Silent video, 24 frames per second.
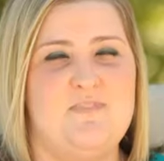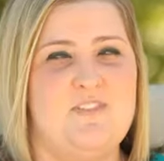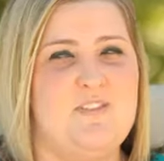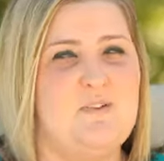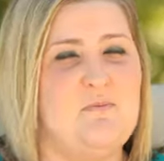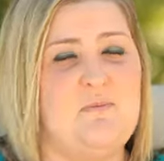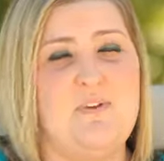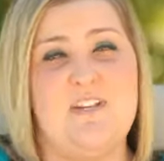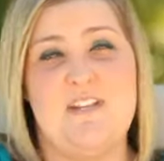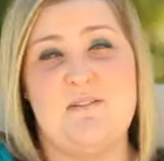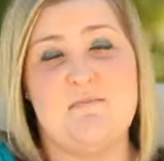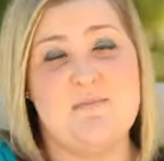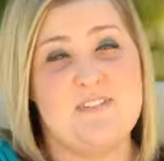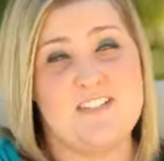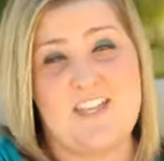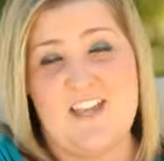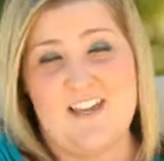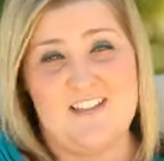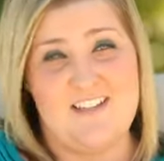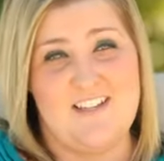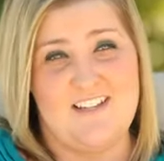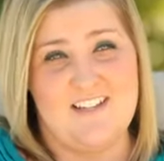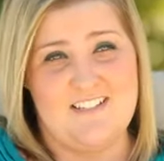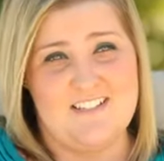So my name is
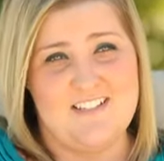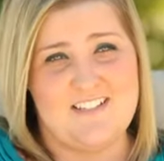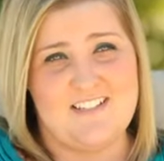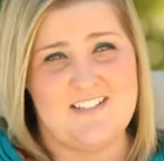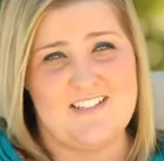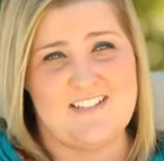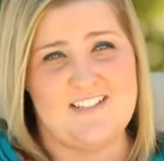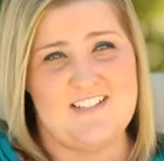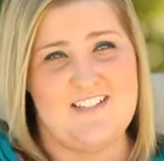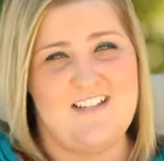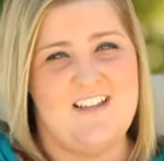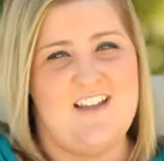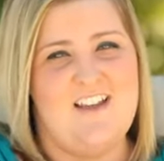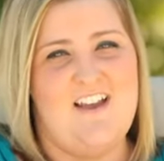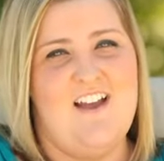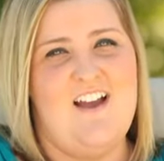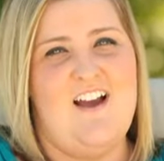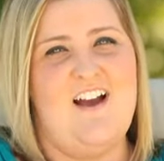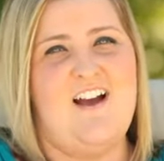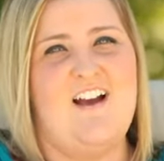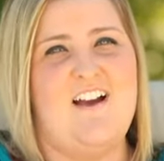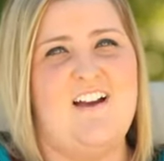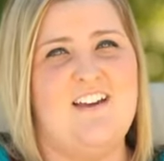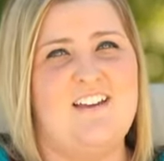Callie Ellis.
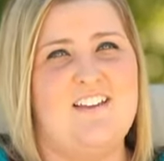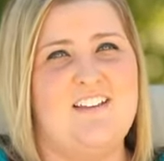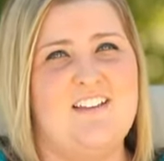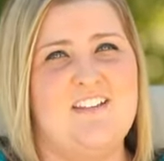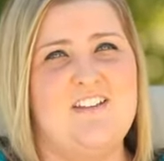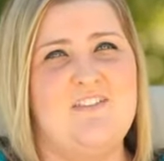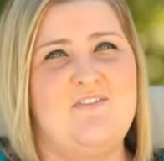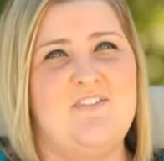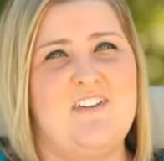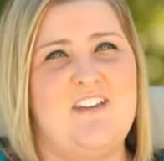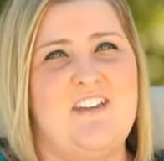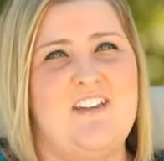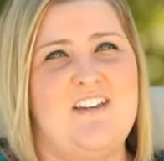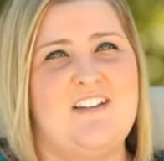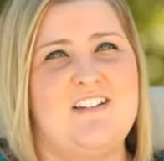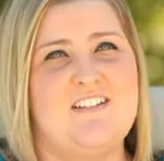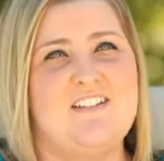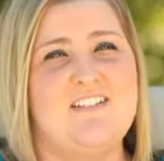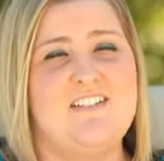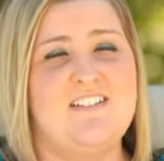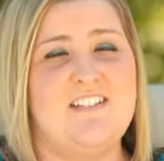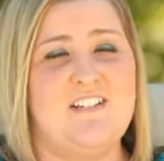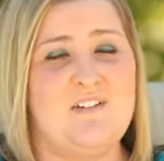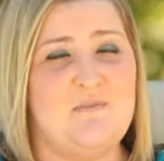I live
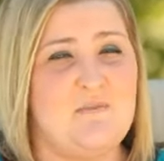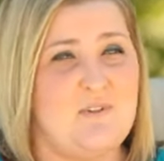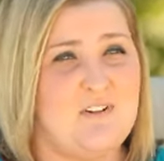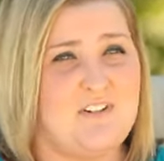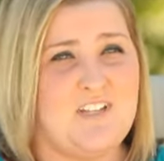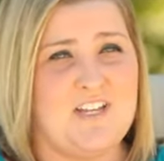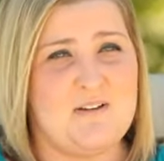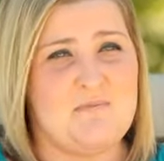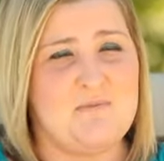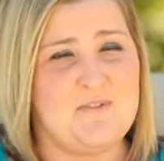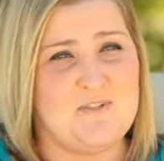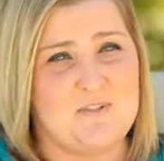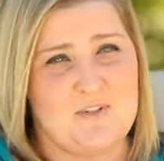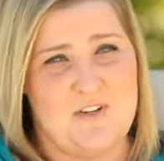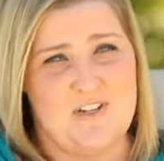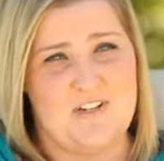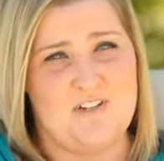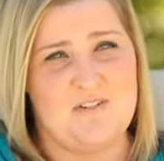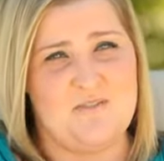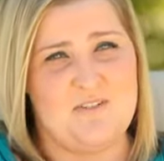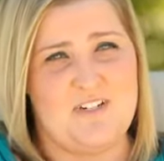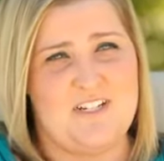in San Juan Capistrano